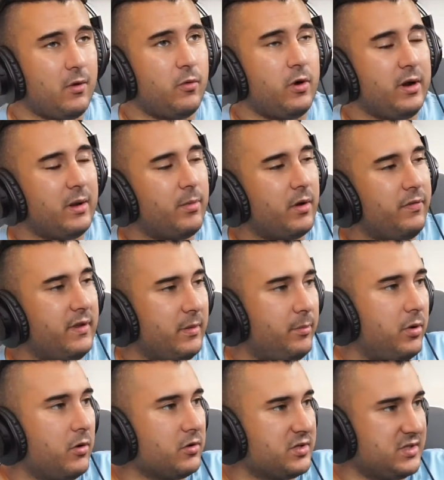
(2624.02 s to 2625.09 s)
not worried about their
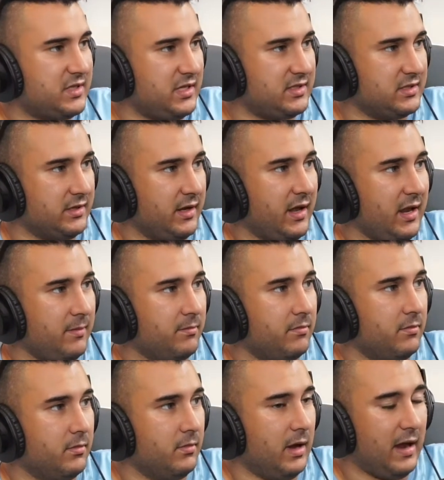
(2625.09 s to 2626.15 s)
postseason game.
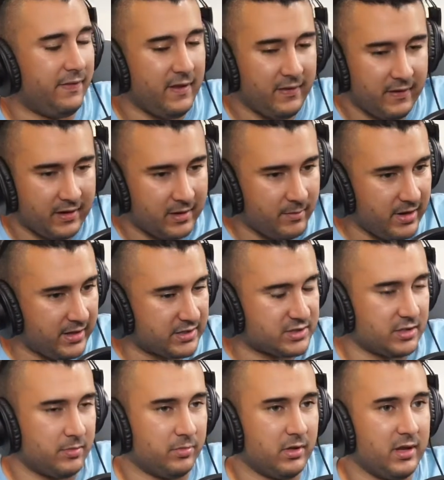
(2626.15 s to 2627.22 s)
I think they're gonna make it
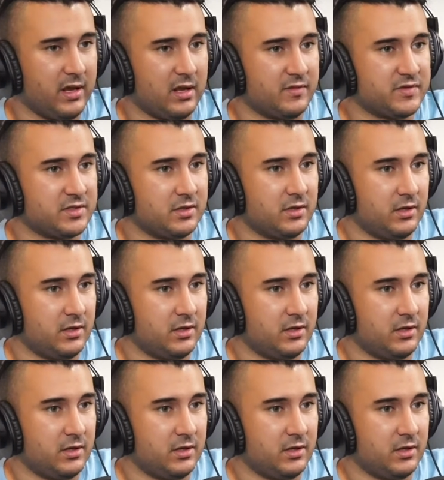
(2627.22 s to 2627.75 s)
to the playoffs.